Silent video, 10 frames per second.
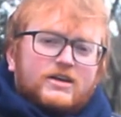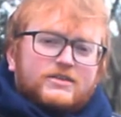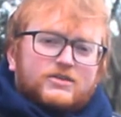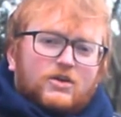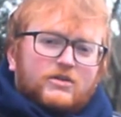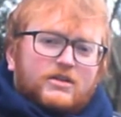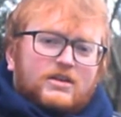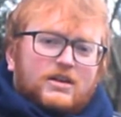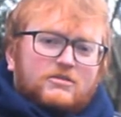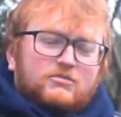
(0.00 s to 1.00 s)
so
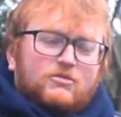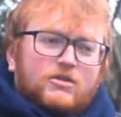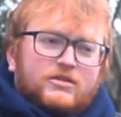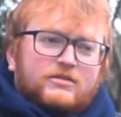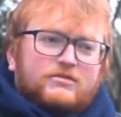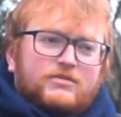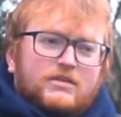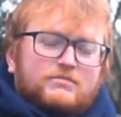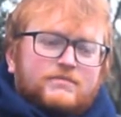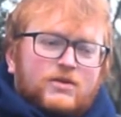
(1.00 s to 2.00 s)
it wouldn't
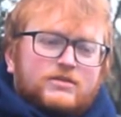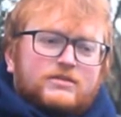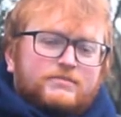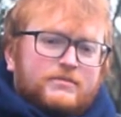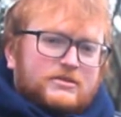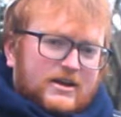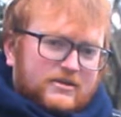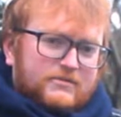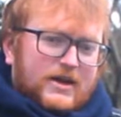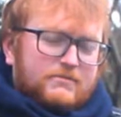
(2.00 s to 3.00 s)
fit most
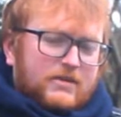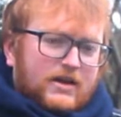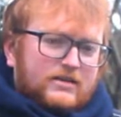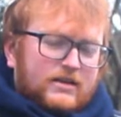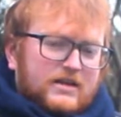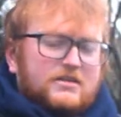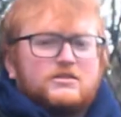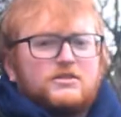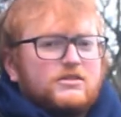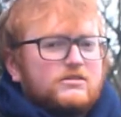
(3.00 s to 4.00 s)
standard backpacks, and it
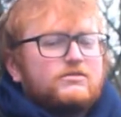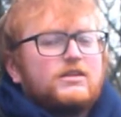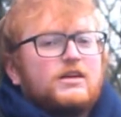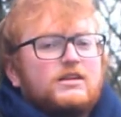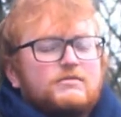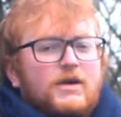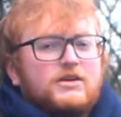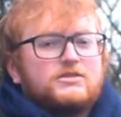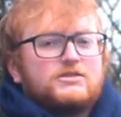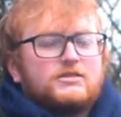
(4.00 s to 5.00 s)
doesn't fit in the
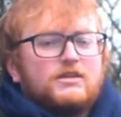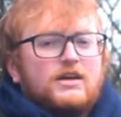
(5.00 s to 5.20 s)
pouch